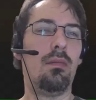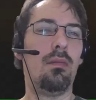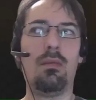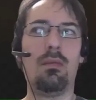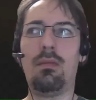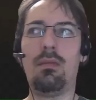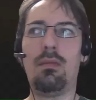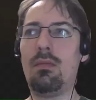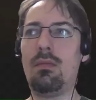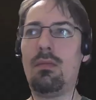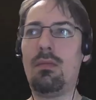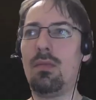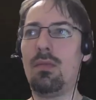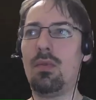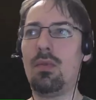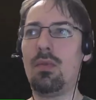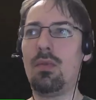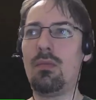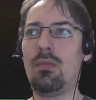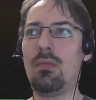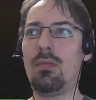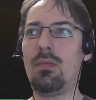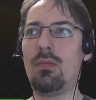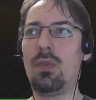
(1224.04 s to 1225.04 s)
show
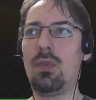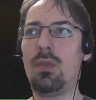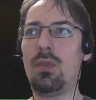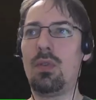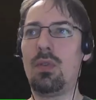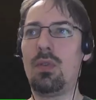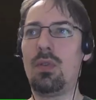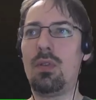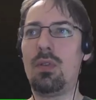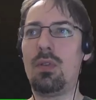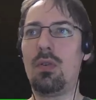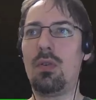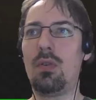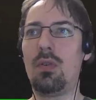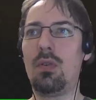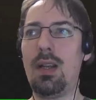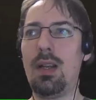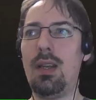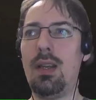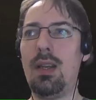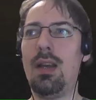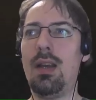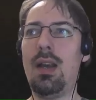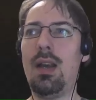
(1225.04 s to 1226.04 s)
quickly how we can
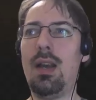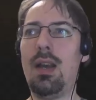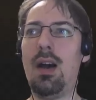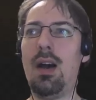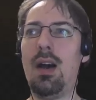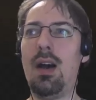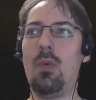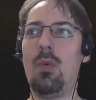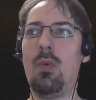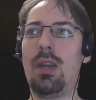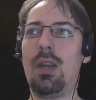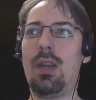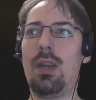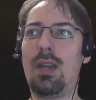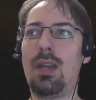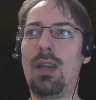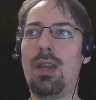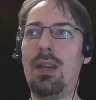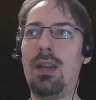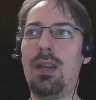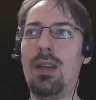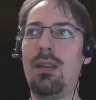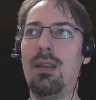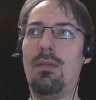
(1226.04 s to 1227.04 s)

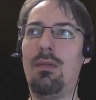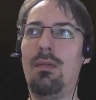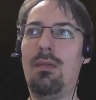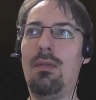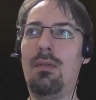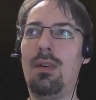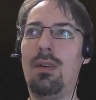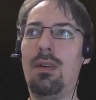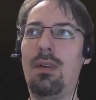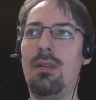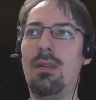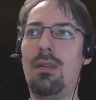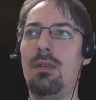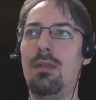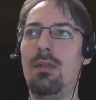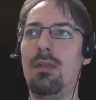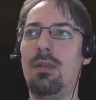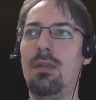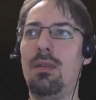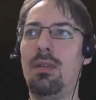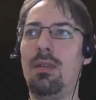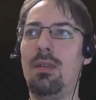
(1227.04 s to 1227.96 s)
see if